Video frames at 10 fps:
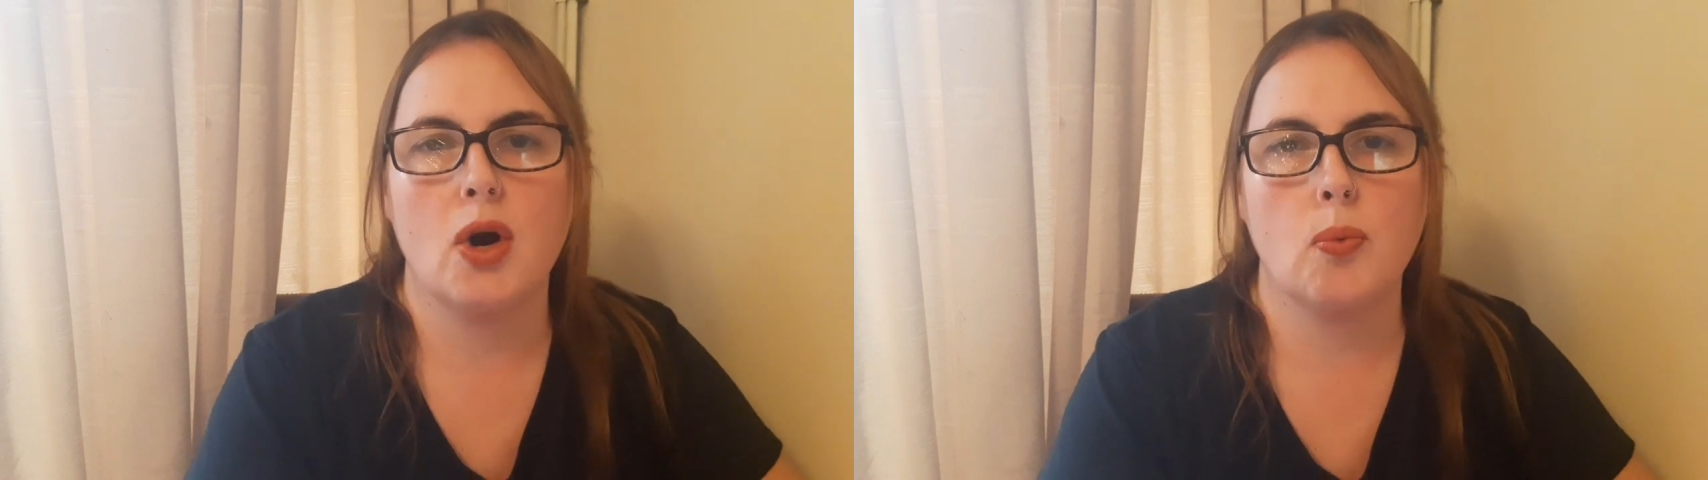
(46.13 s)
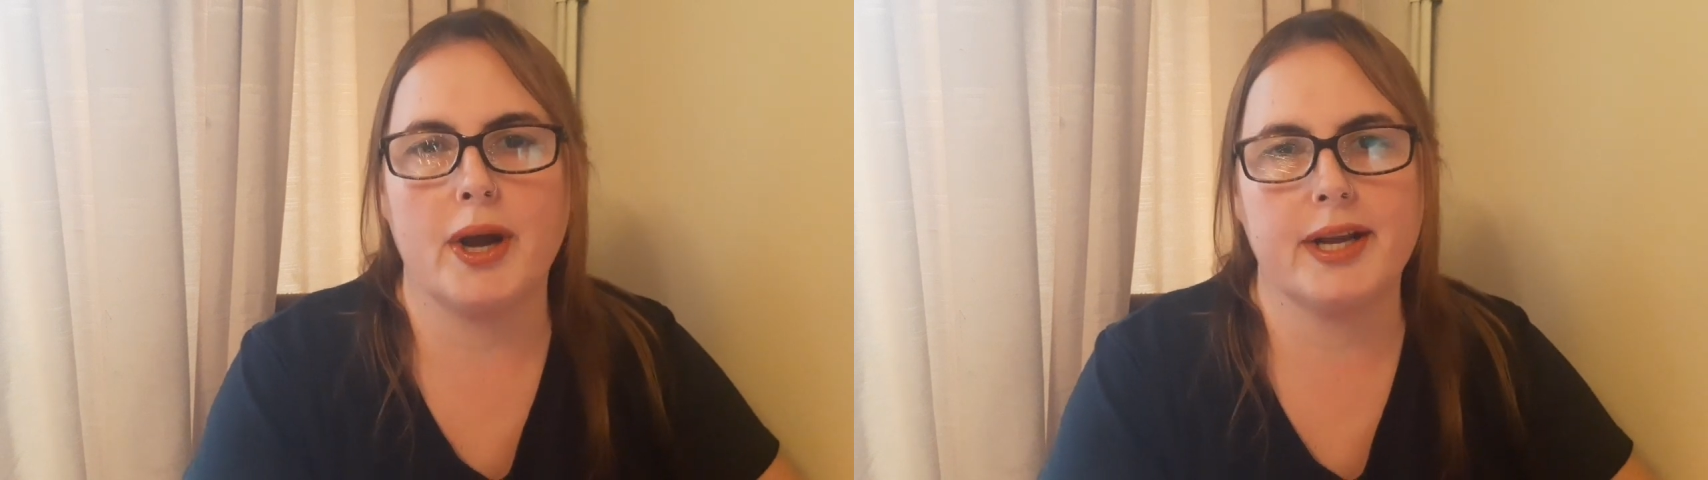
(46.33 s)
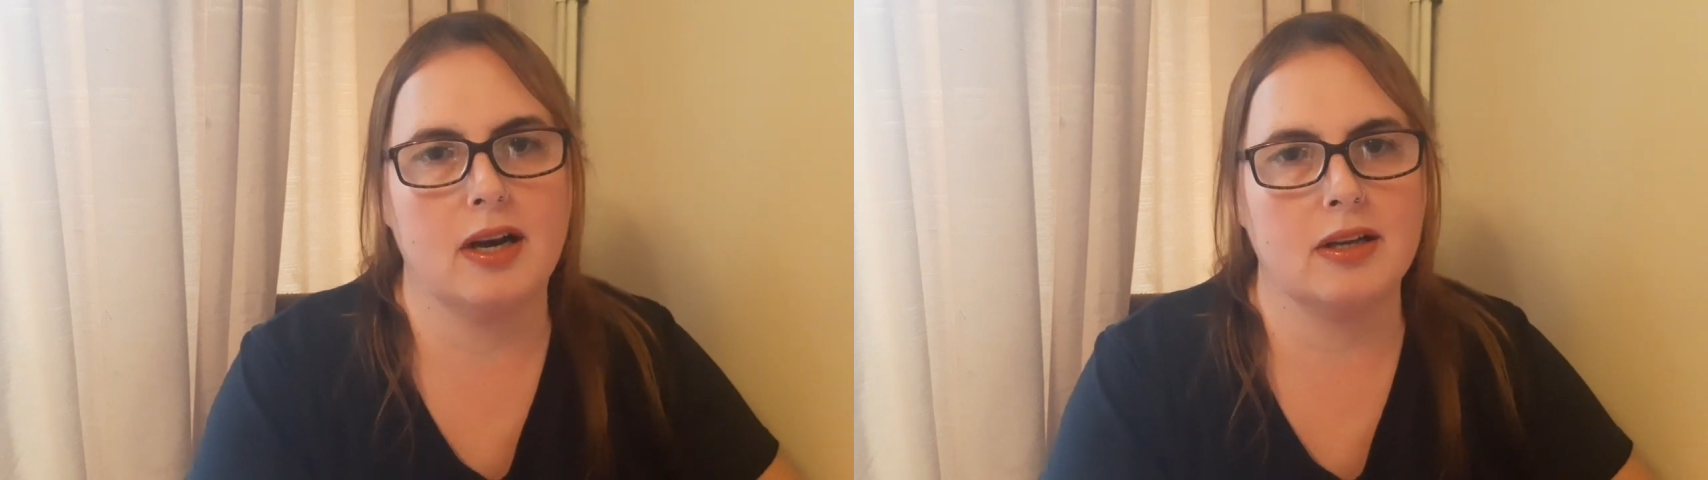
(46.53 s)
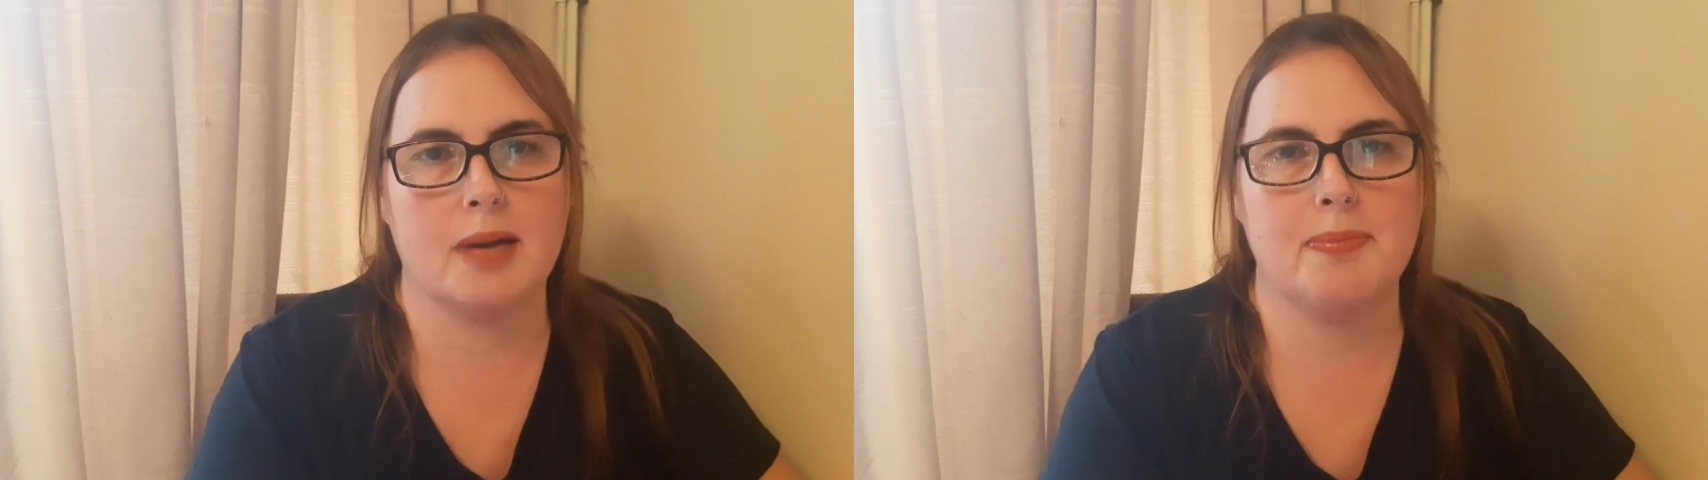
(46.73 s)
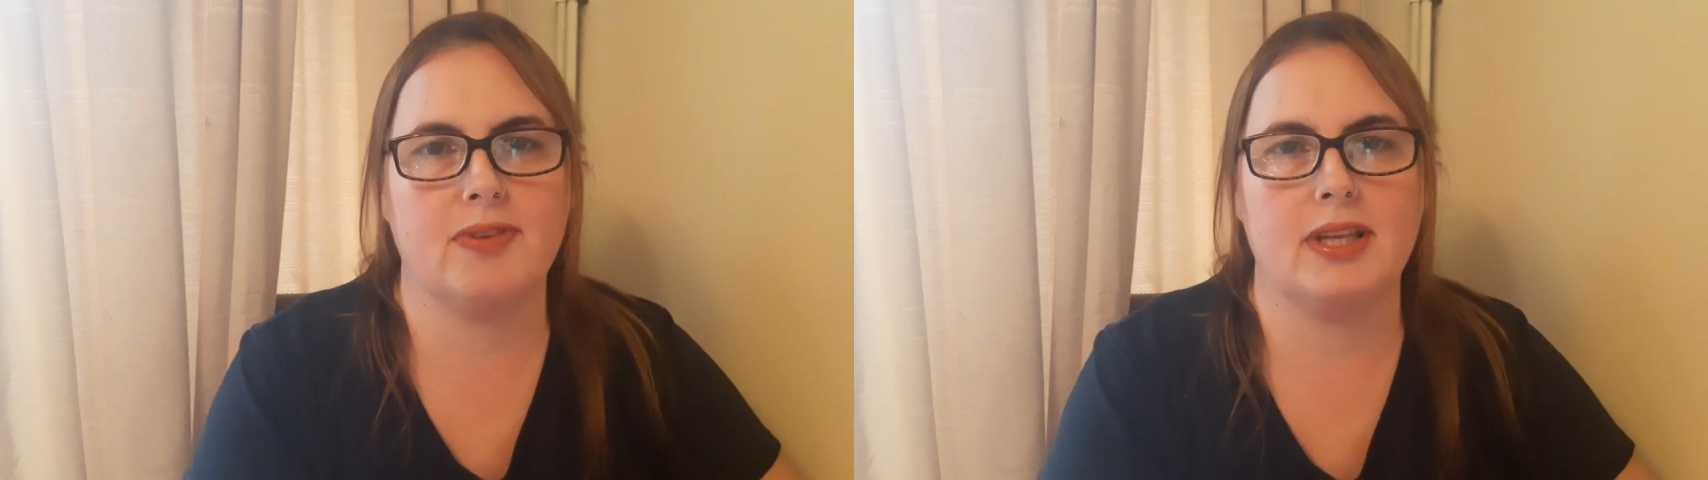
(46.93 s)
why can't
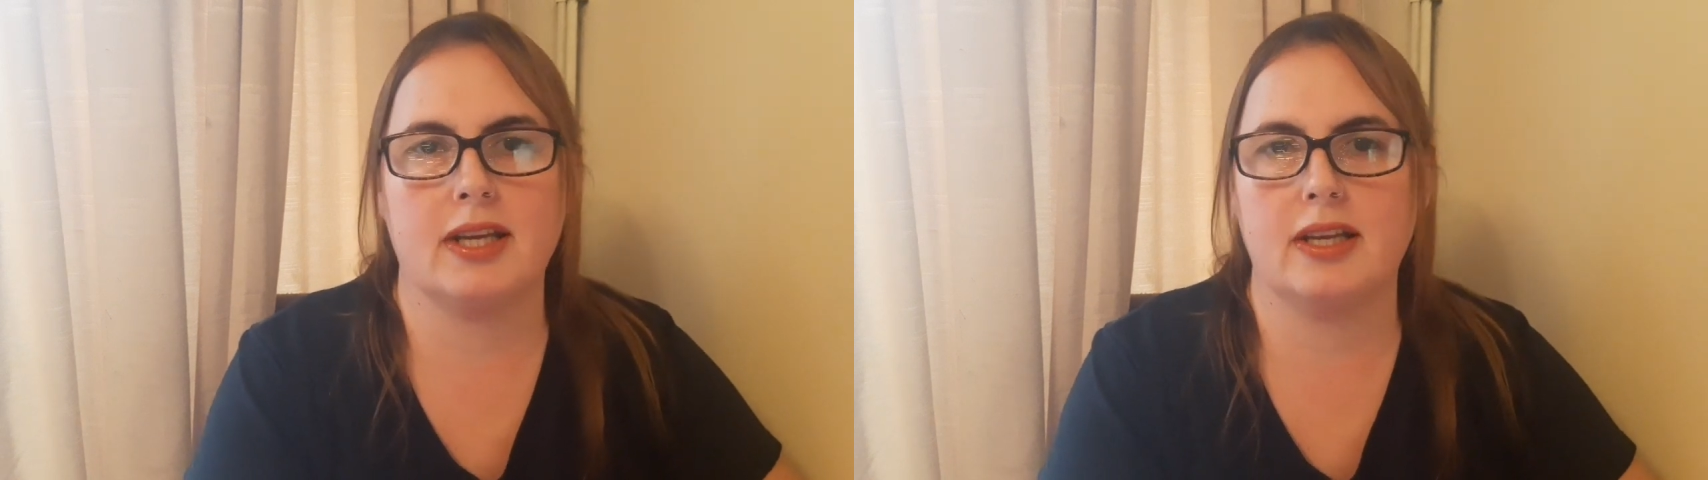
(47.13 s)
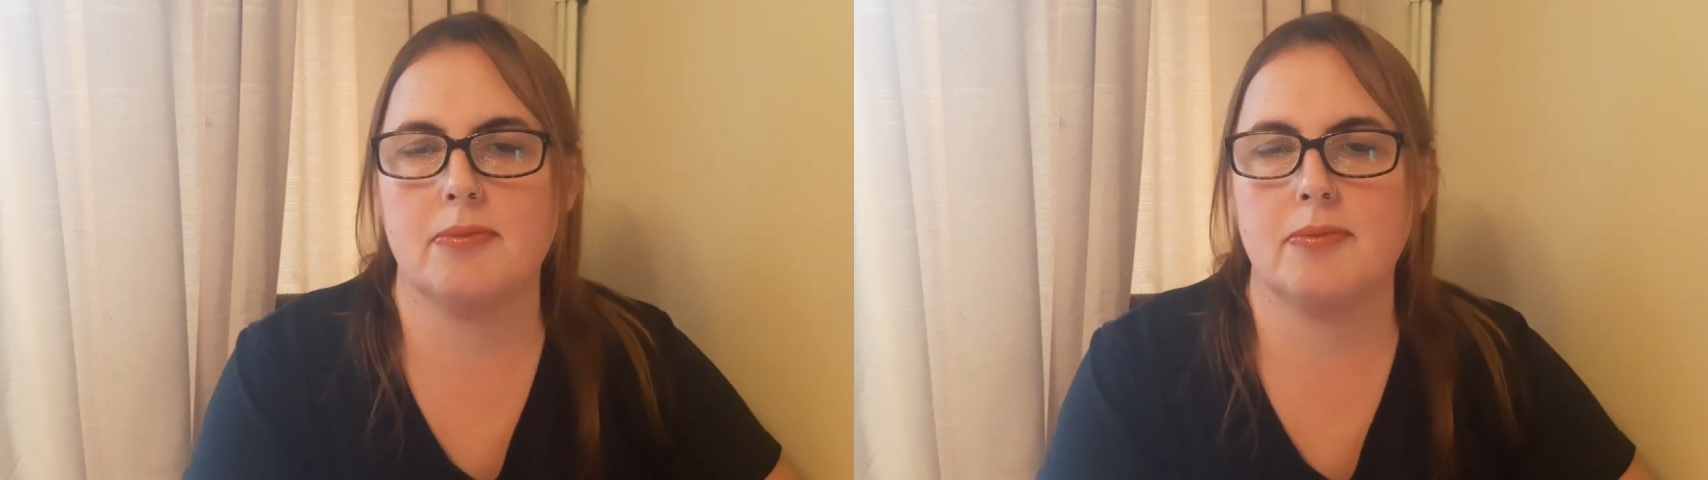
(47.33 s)
I be vegan?